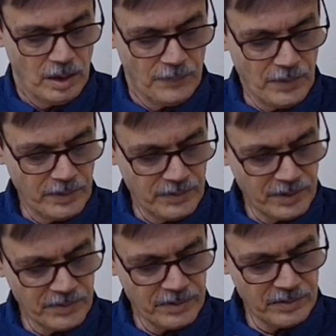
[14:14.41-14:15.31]
Then the
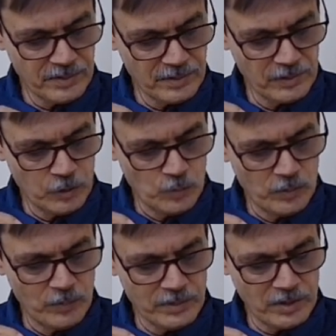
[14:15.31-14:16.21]
sixth is human
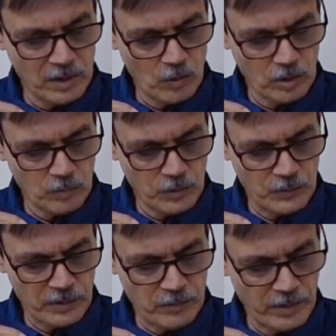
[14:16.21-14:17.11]
beings are not
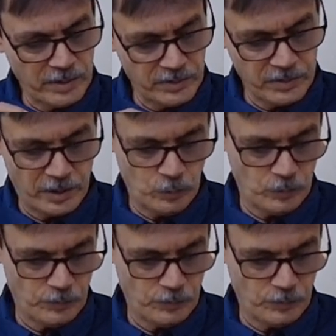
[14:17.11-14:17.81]
motivated by reason alone.